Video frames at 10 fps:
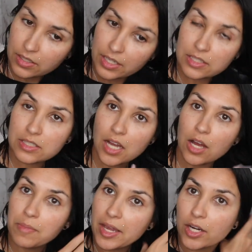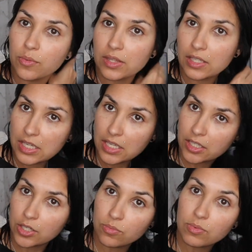my hair with heat
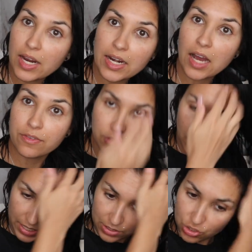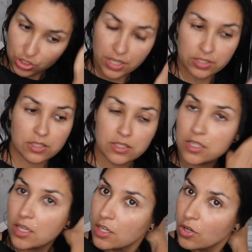like right after I just
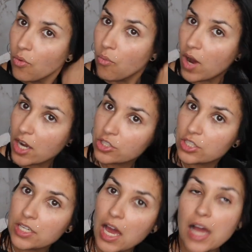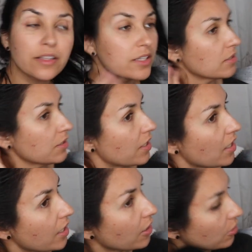washed it. I like to let
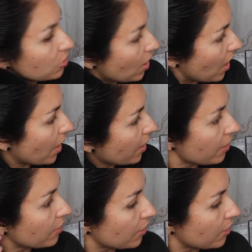it air dry.